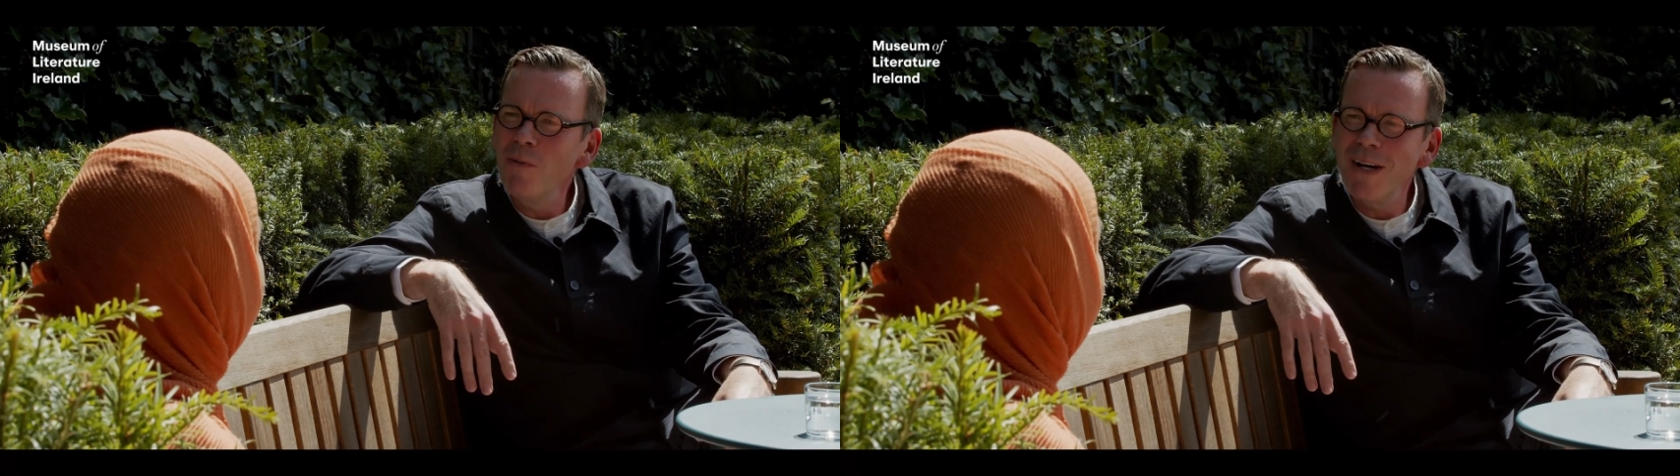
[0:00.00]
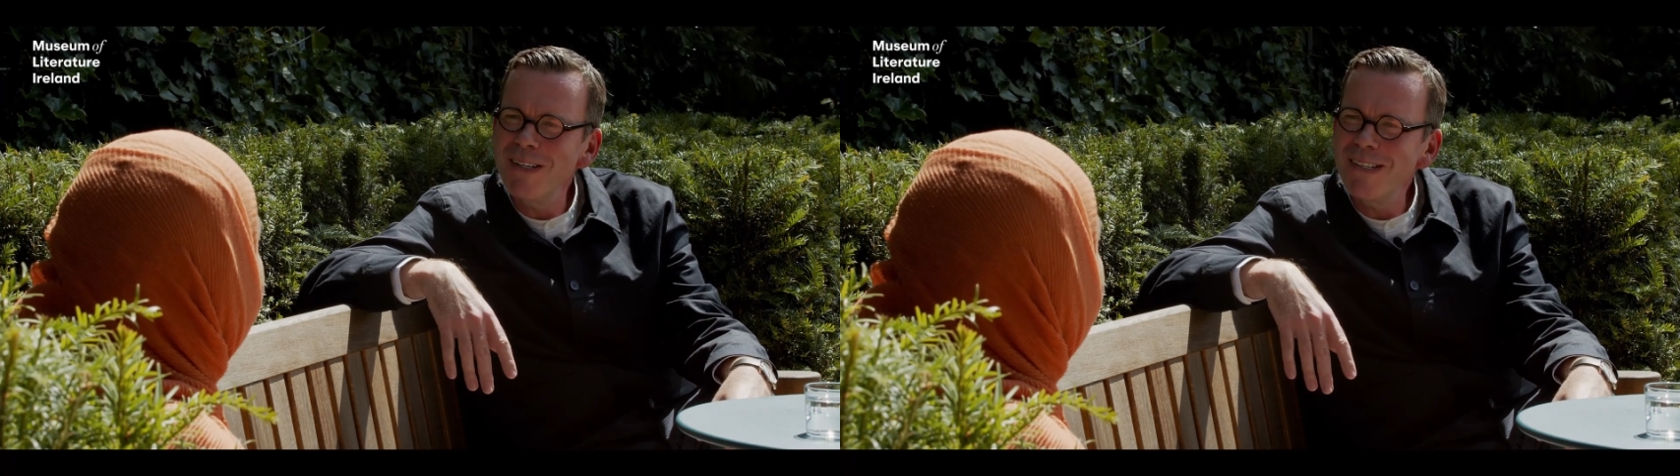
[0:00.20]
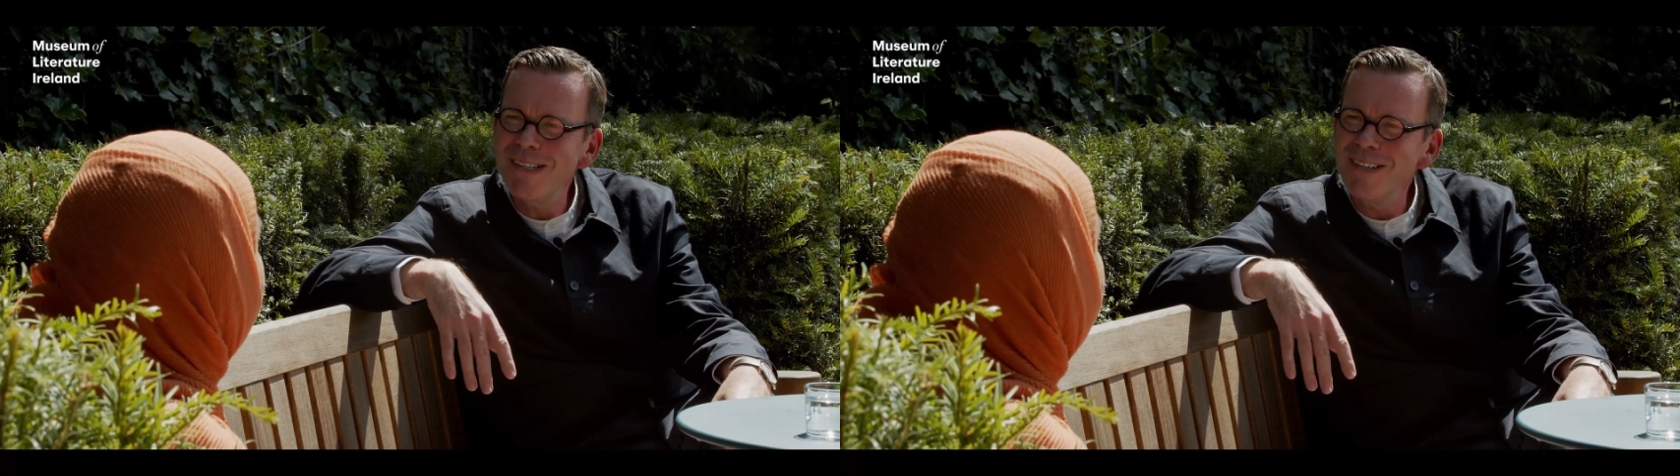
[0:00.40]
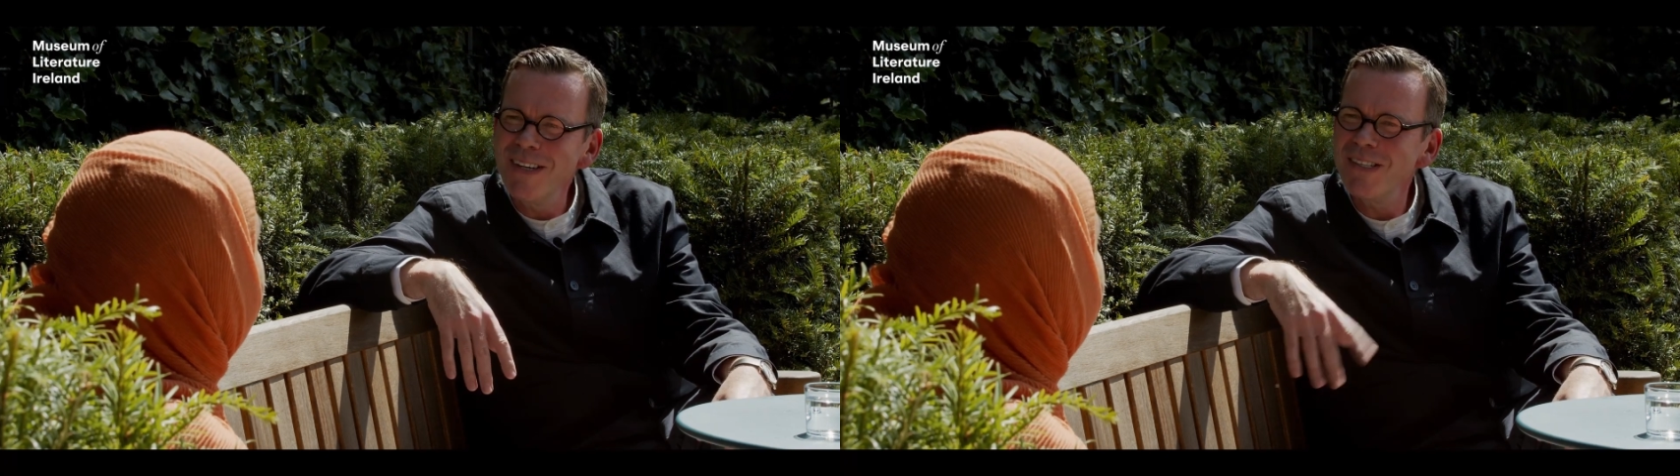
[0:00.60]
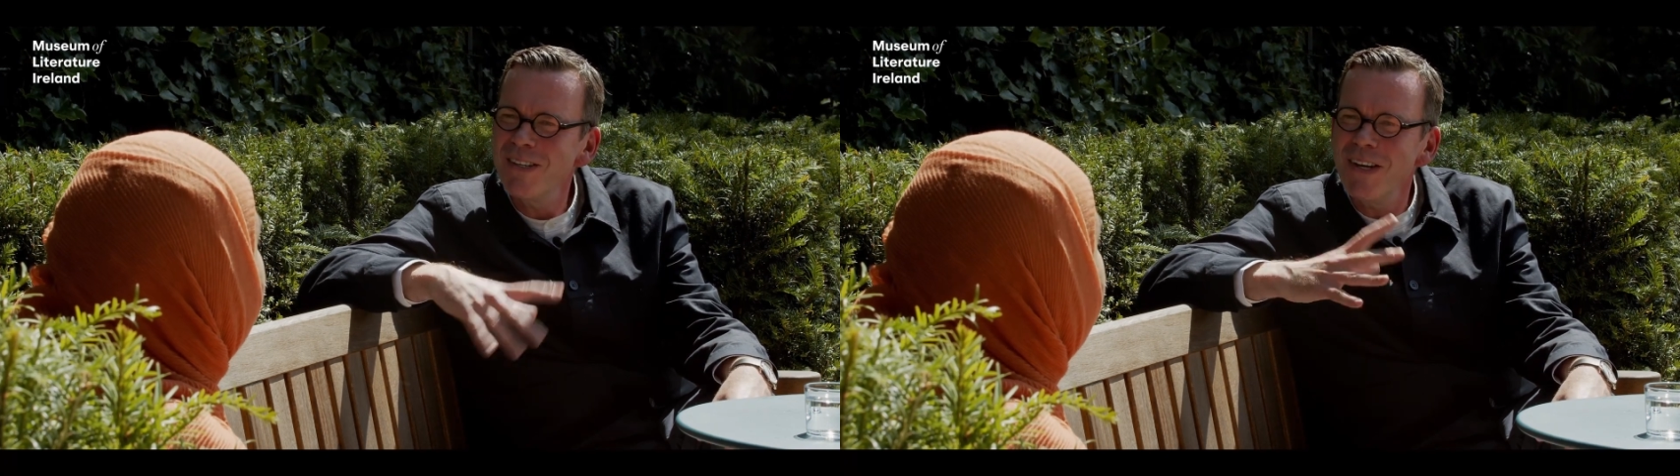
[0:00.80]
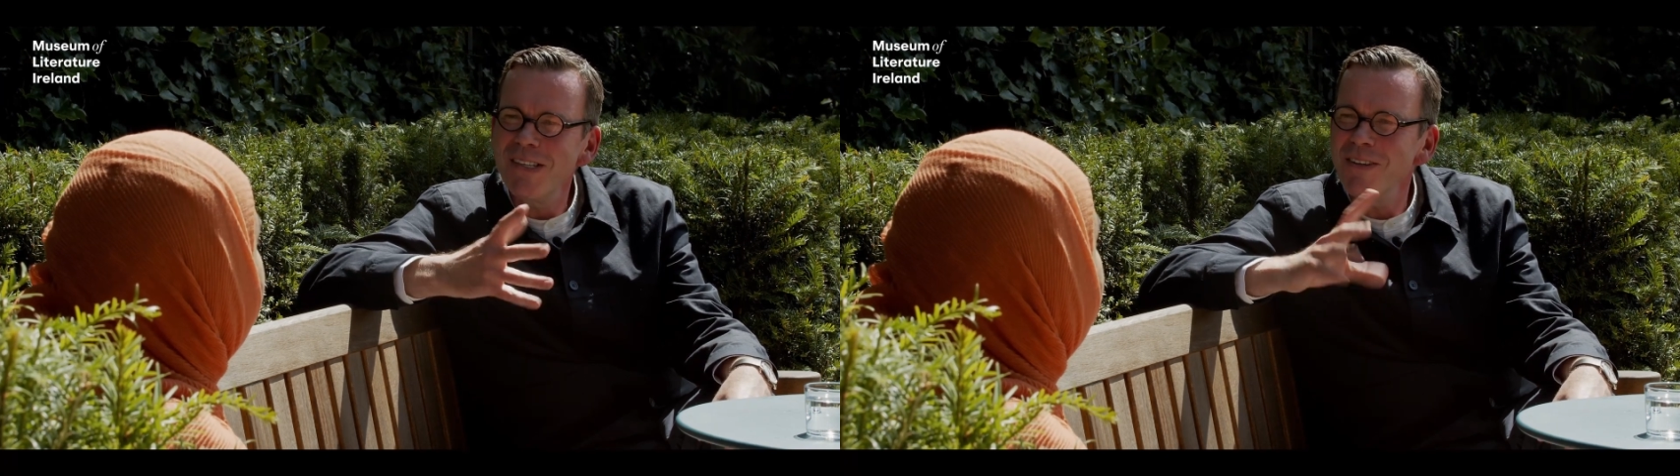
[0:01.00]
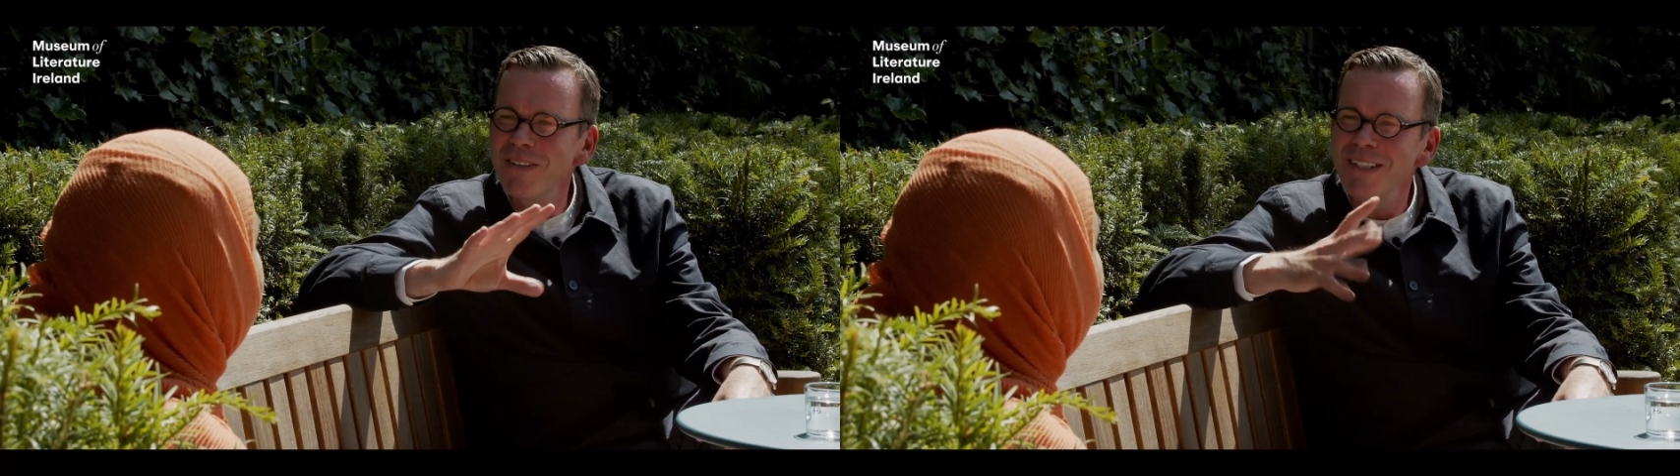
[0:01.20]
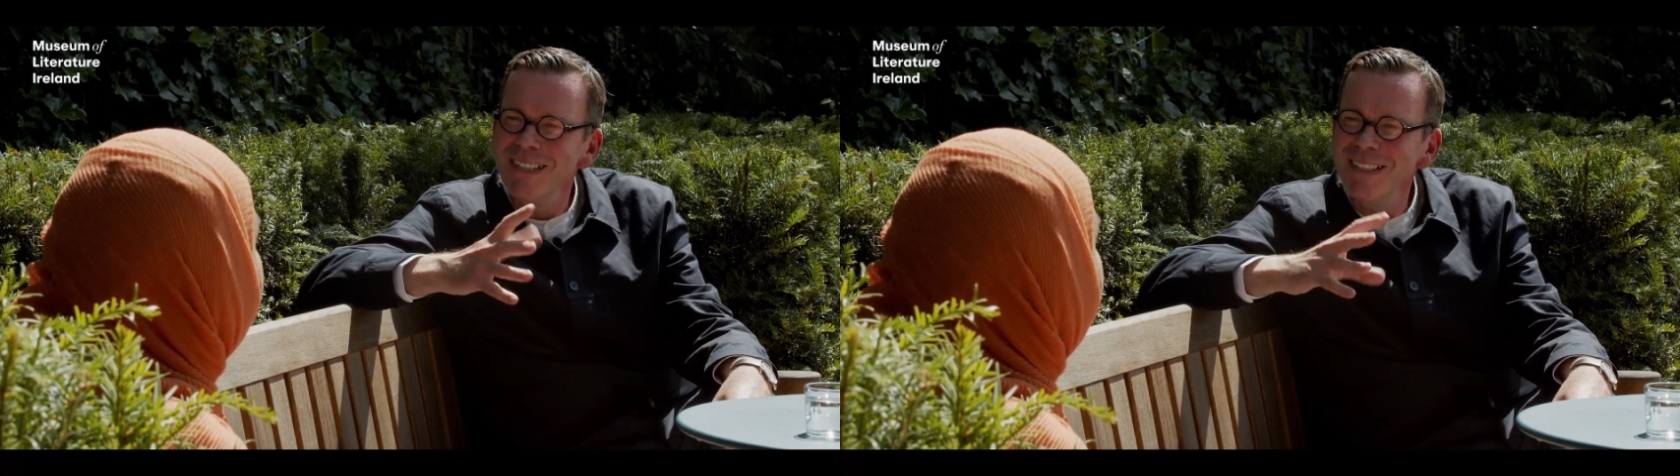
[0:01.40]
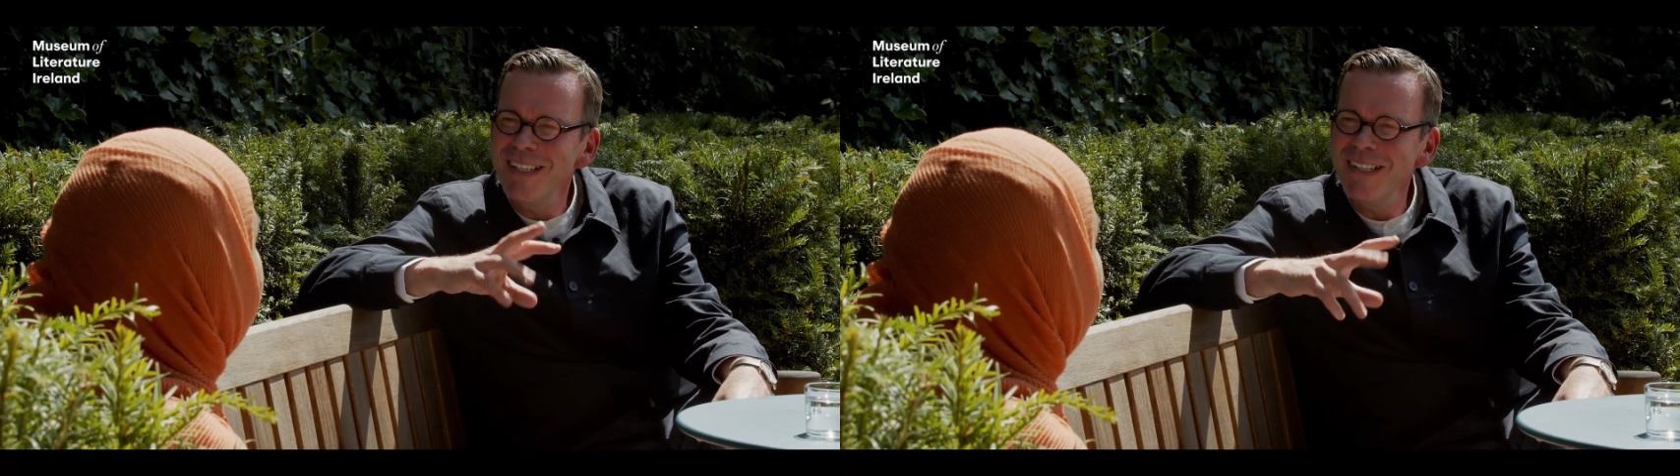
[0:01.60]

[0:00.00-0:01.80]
Is there a